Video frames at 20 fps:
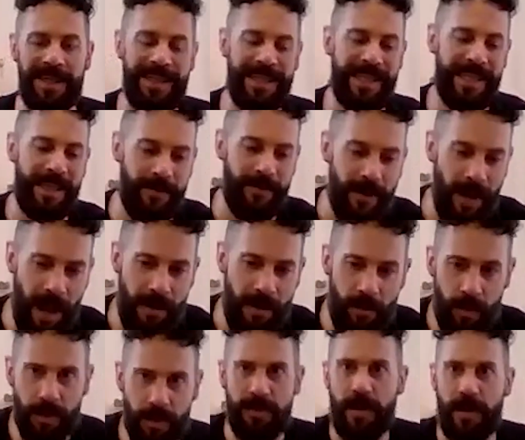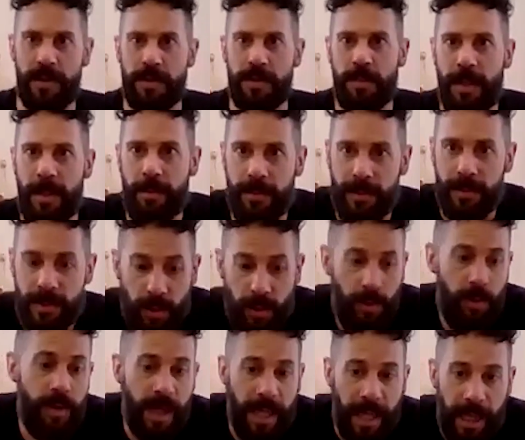If you have all of those people
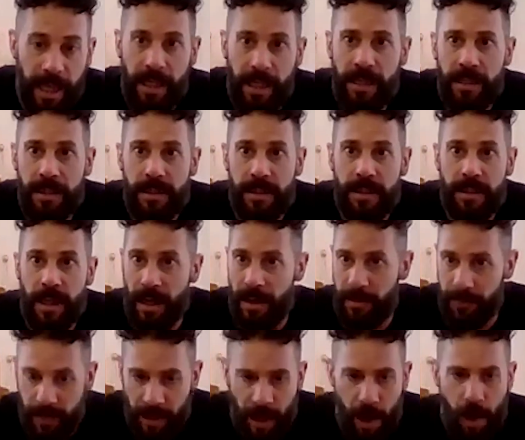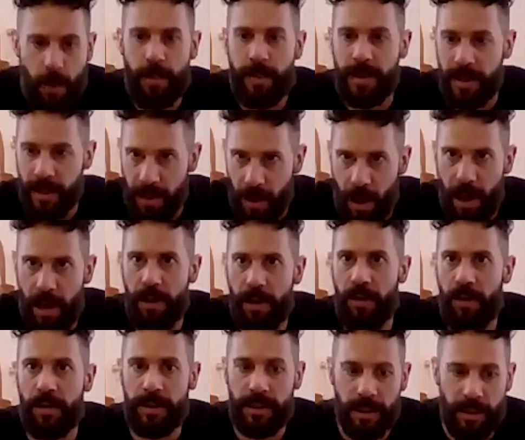talking and having an open
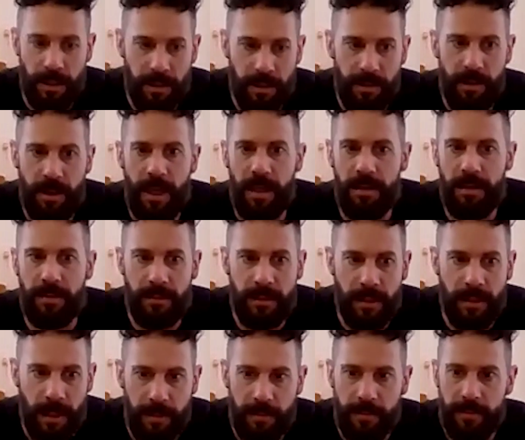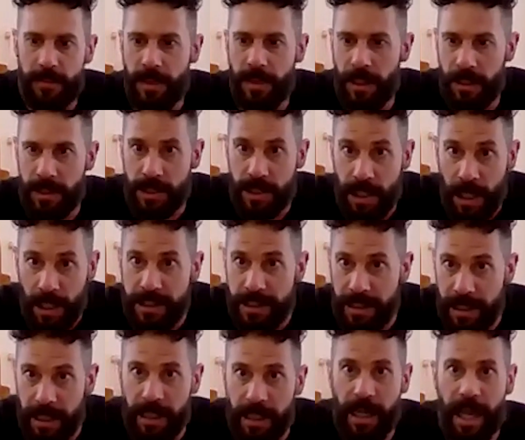dialogue and
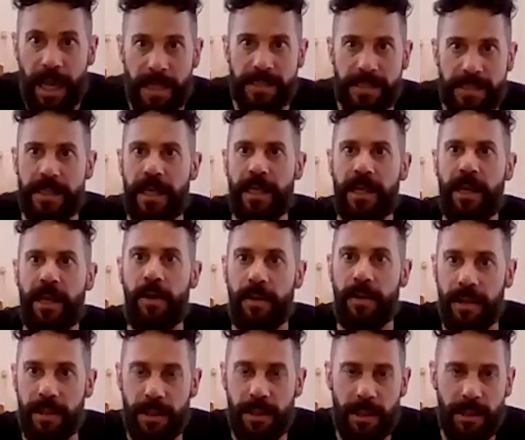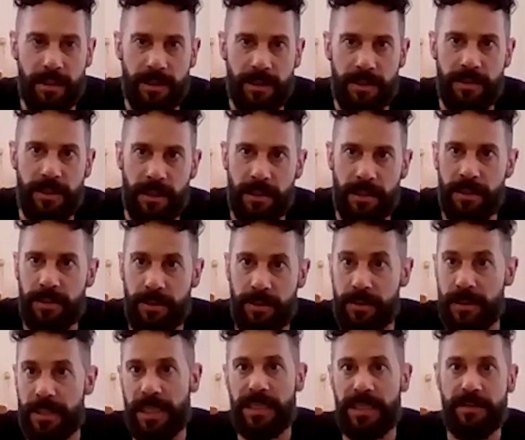adjusting as they go in the
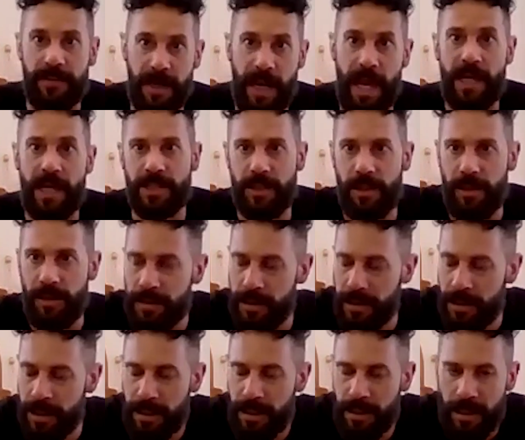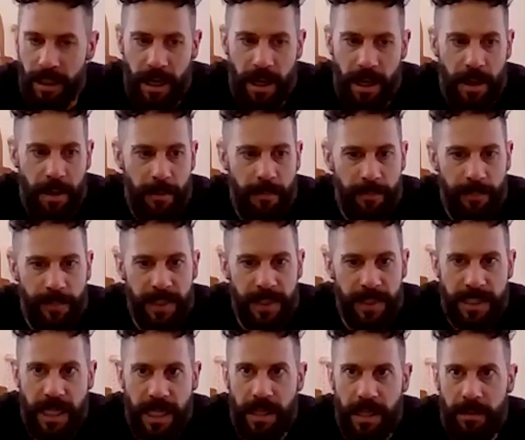true sense of an agile
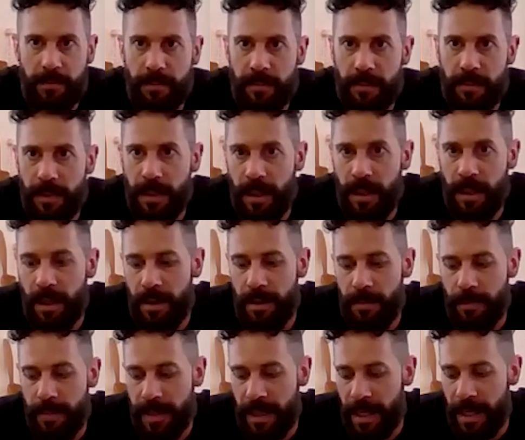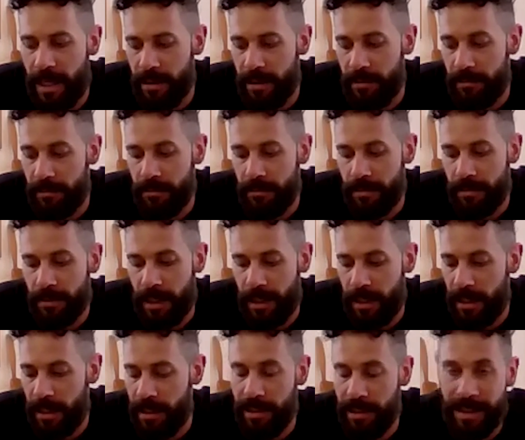team, then
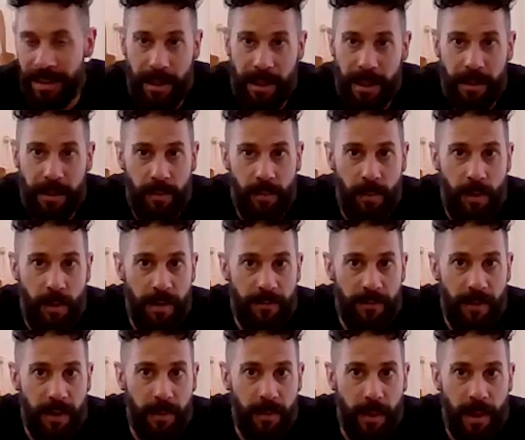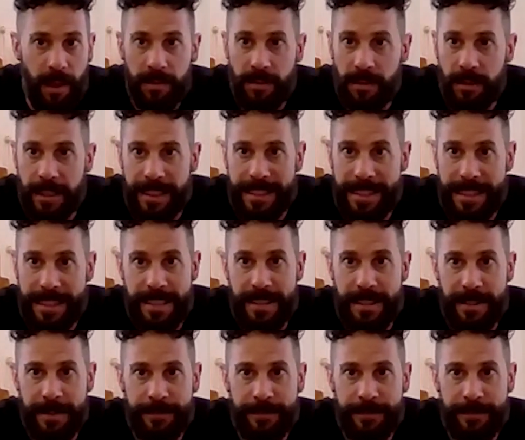it can work very well indeed.